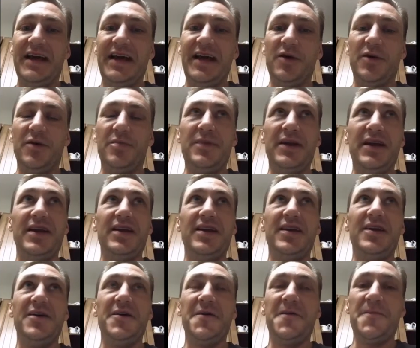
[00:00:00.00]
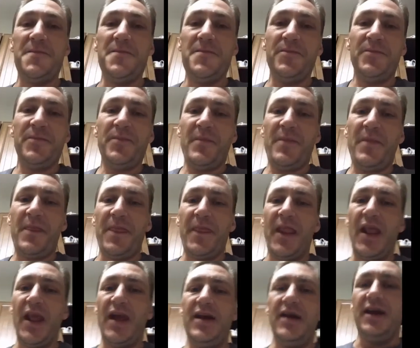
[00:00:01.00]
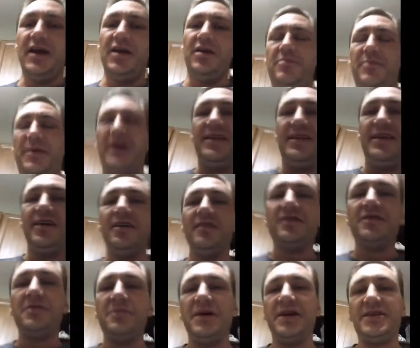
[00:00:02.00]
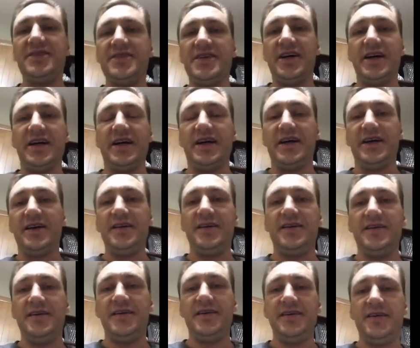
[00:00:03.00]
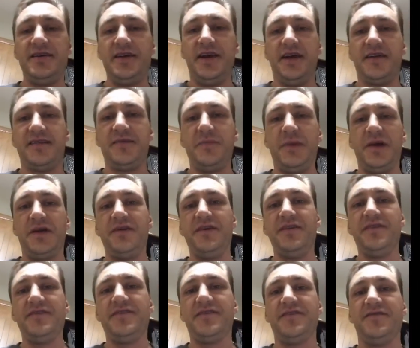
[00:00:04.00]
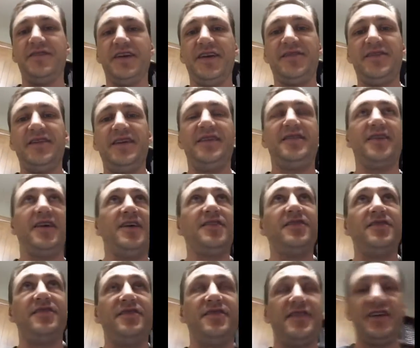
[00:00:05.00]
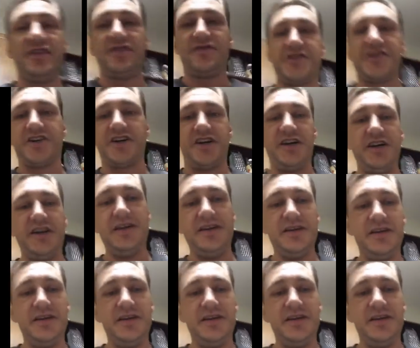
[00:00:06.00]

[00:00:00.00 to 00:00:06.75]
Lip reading: It'd be the ultimate experience of listening to others, that's for sure.